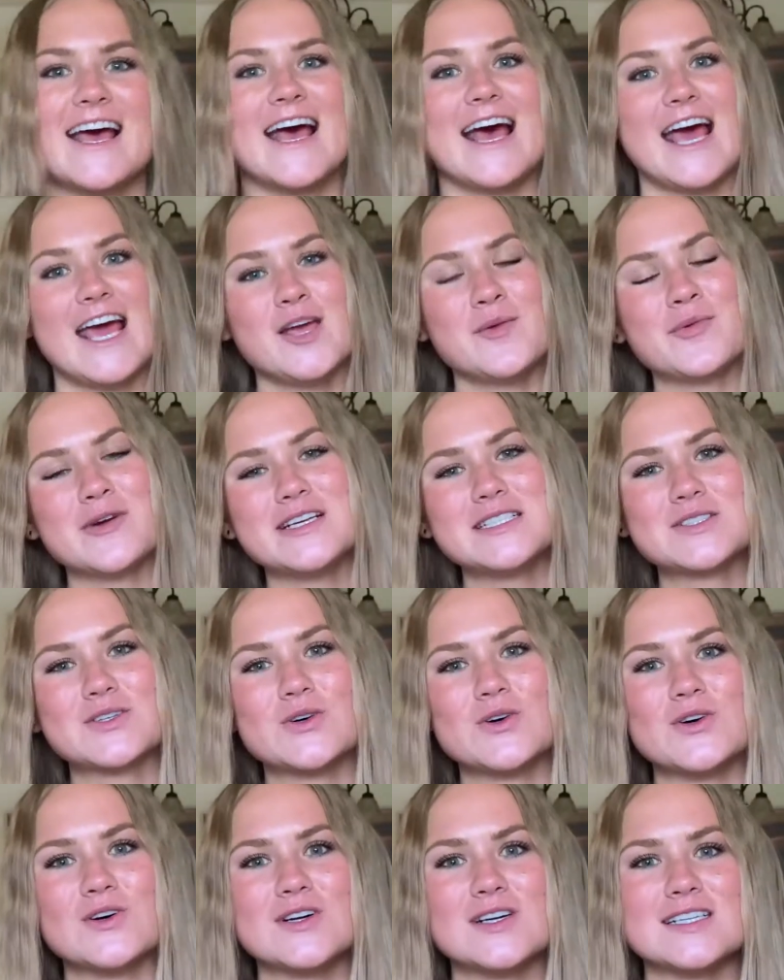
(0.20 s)
Hey
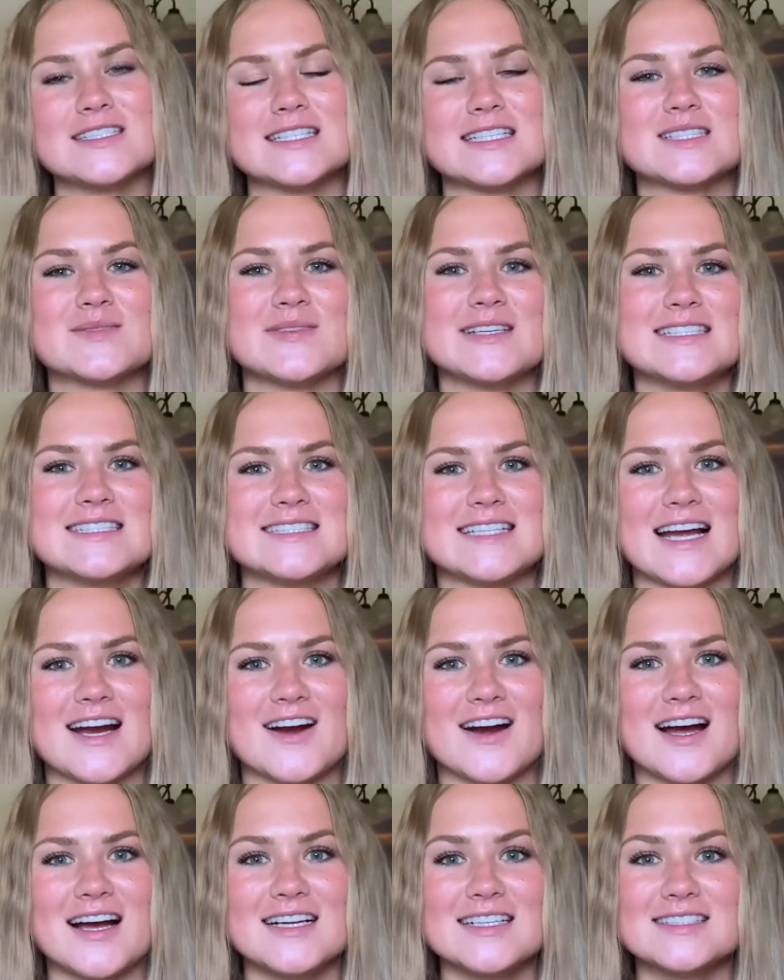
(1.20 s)
preschoolers, it's Miss
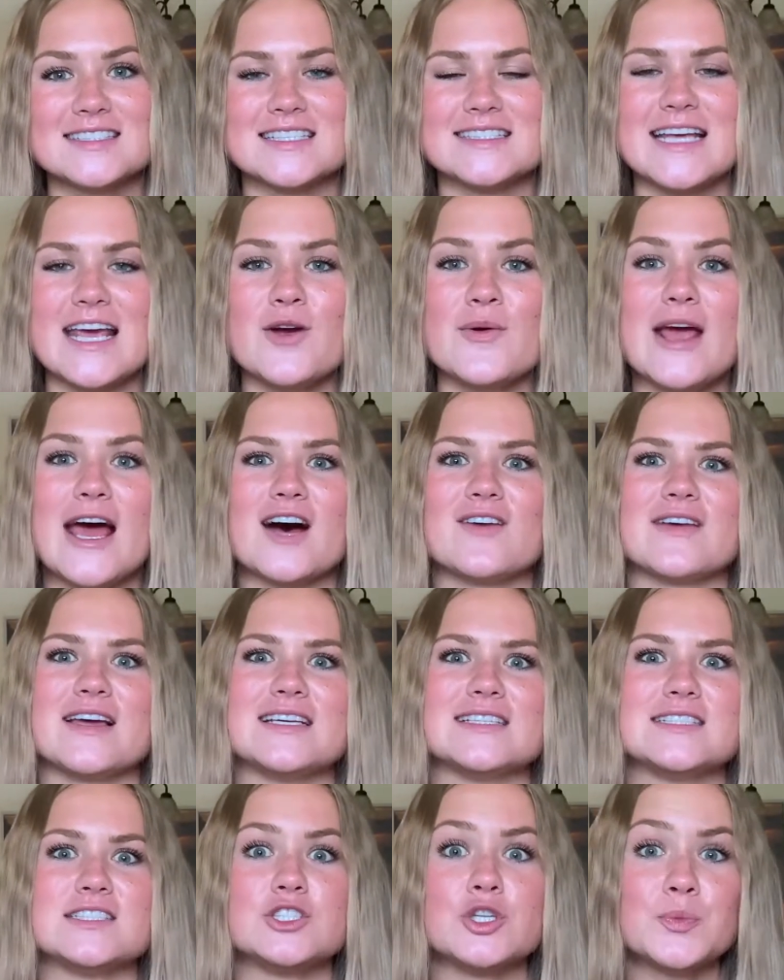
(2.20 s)
Sarah. Today we have a
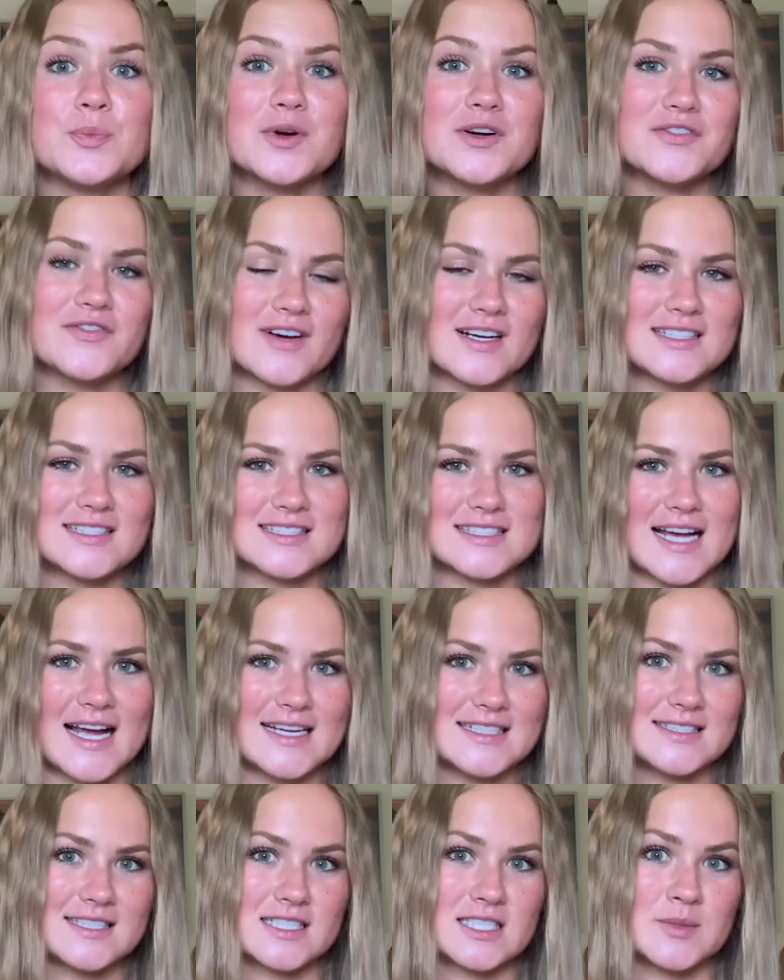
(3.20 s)
super fun
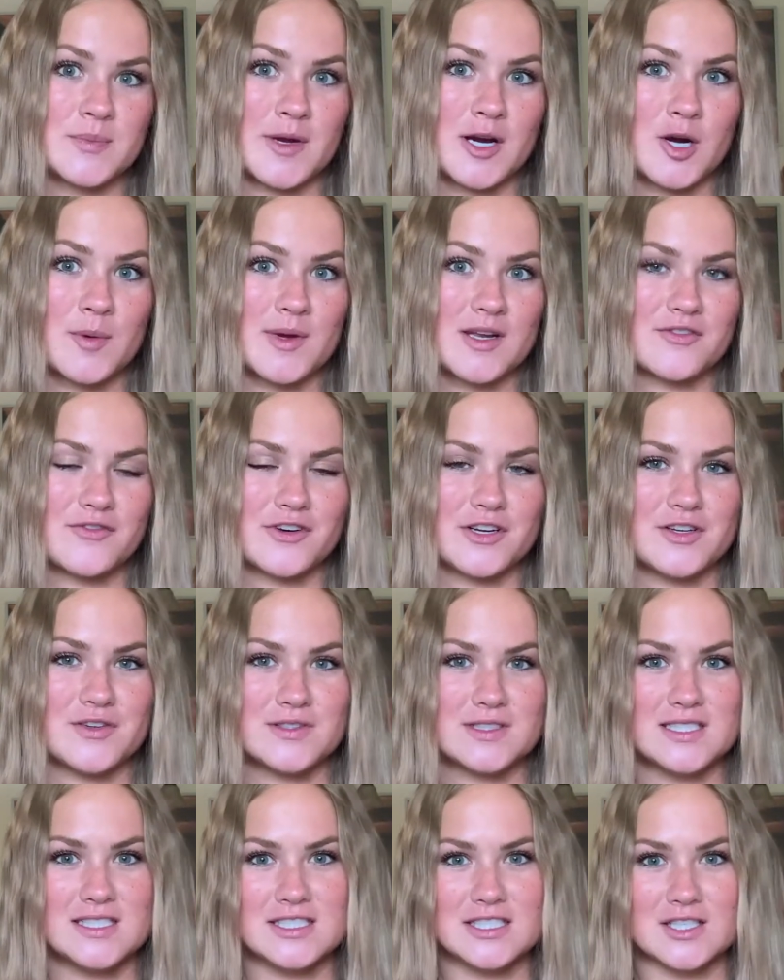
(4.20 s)
science experiment for you
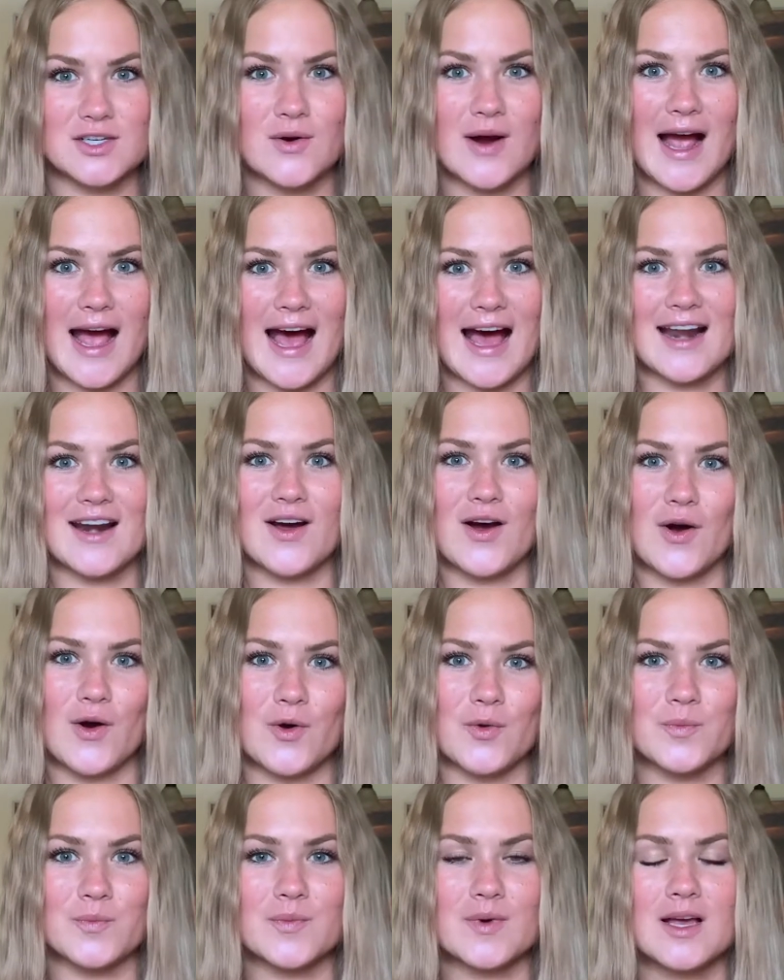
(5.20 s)
to do at
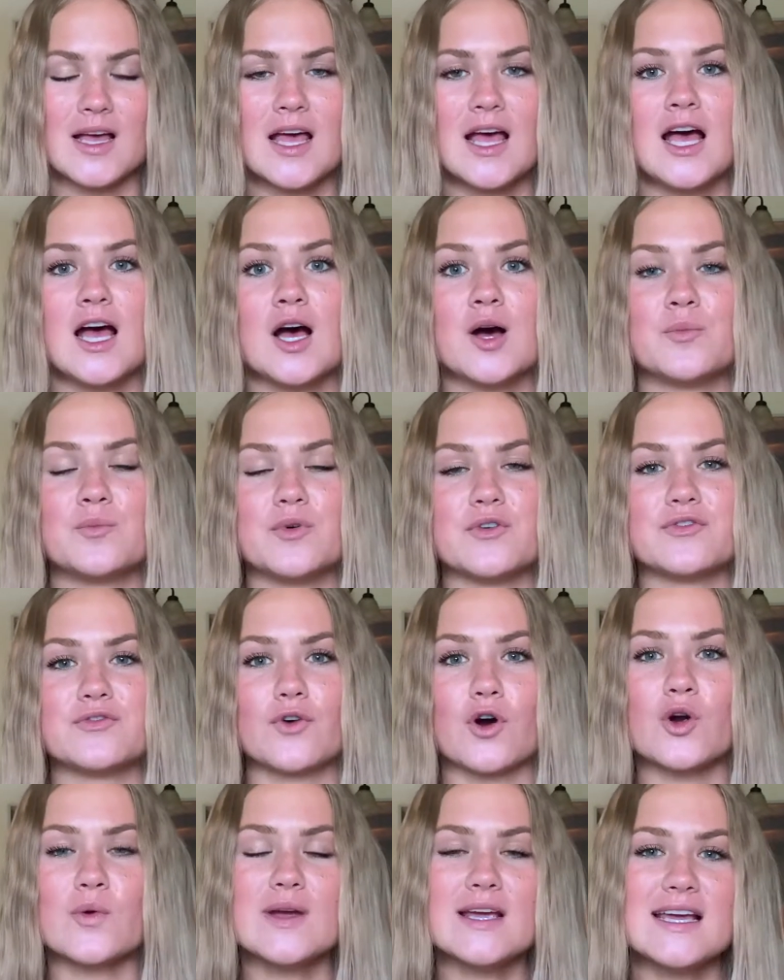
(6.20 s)
home.
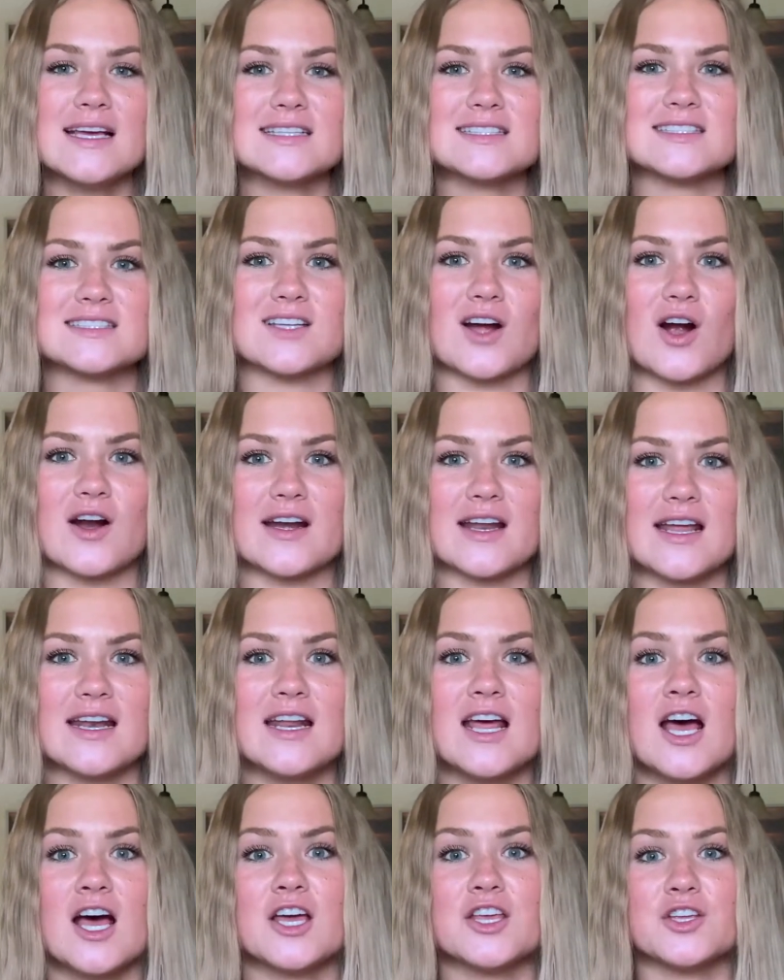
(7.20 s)
Before we get started,
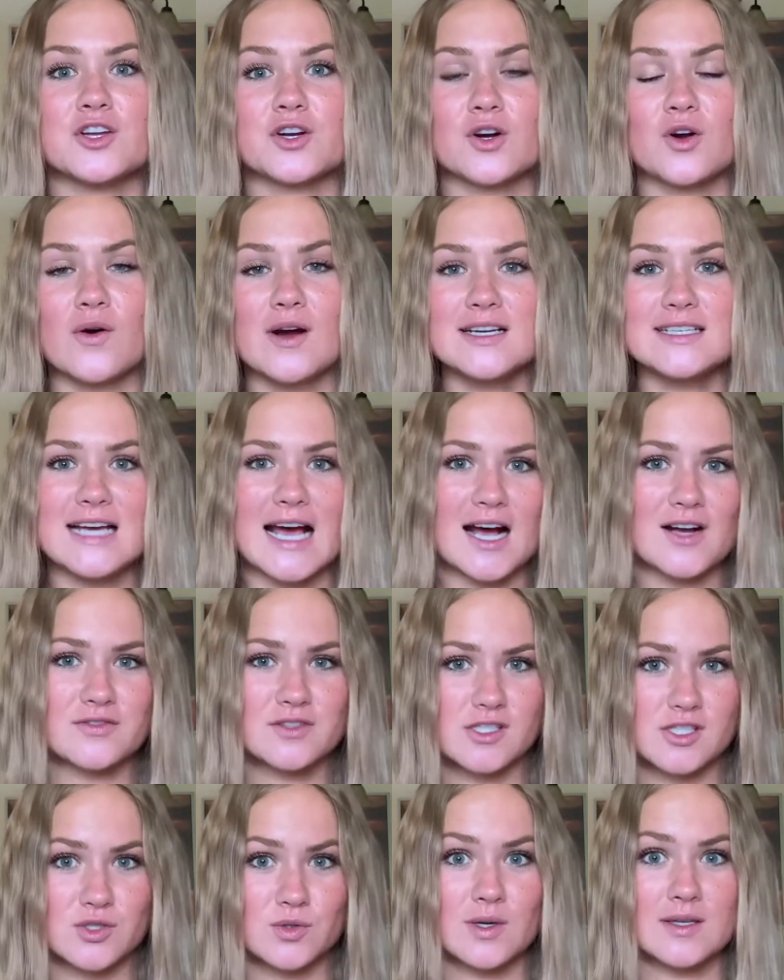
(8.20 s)
you're going to have
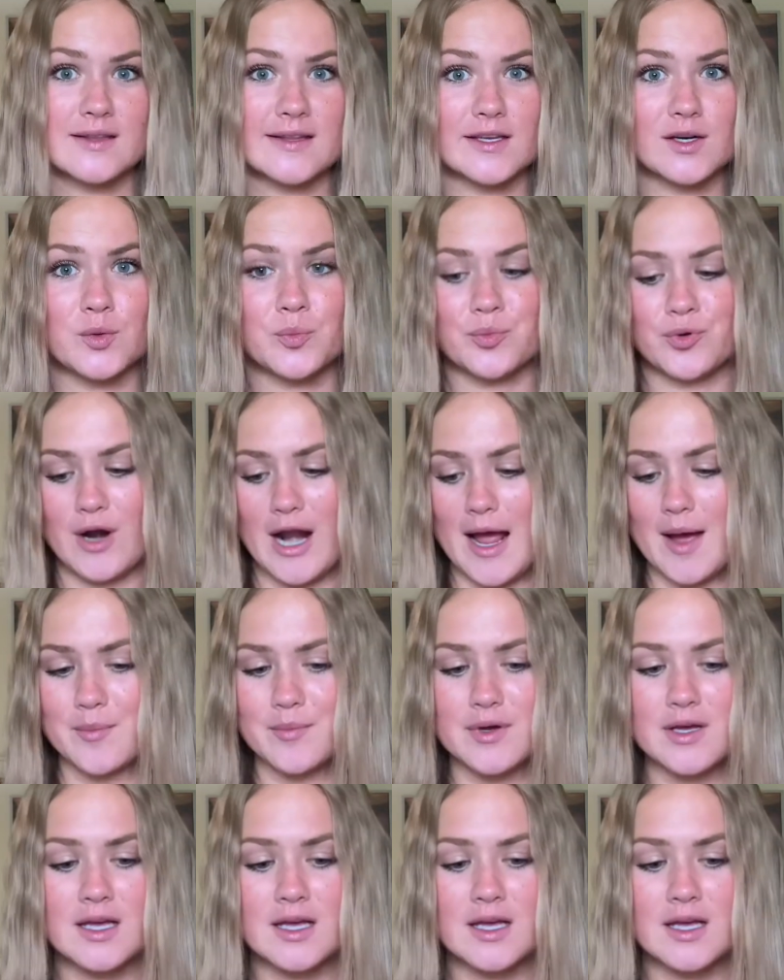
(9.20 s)
to do a little prep.